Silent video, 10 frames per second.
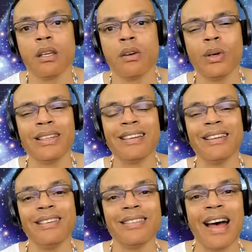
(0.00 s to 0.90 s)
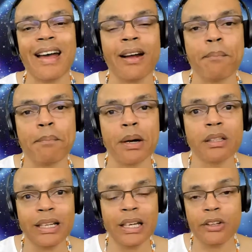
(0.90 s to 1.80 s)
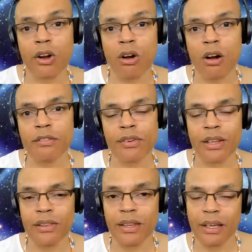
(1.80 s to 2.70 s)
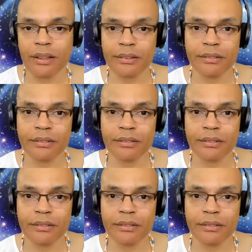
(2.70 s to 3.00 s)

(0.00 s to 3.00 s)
with that desire burning in your heart for the thing.